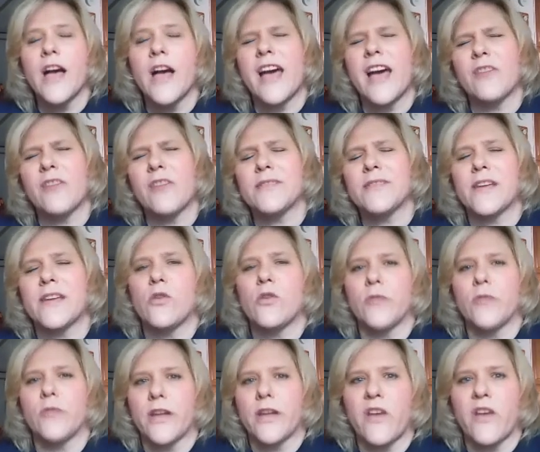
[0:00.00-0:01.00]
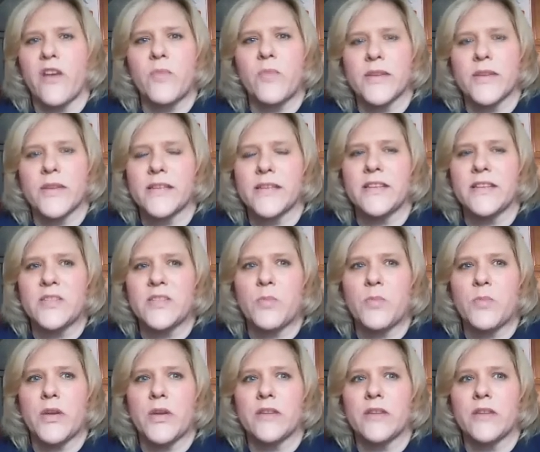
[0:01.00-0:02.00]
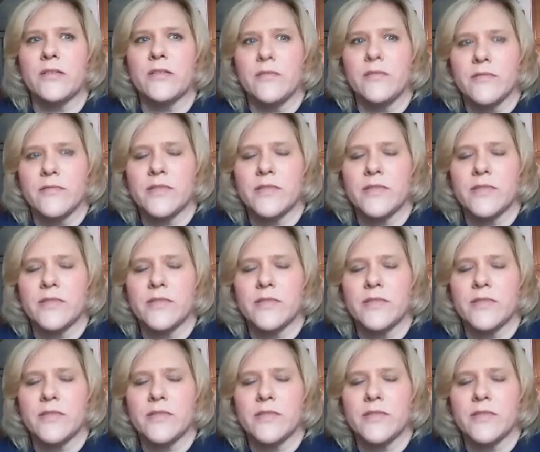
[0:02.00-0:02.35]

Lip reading: I don't want to say a whole day off because I did spend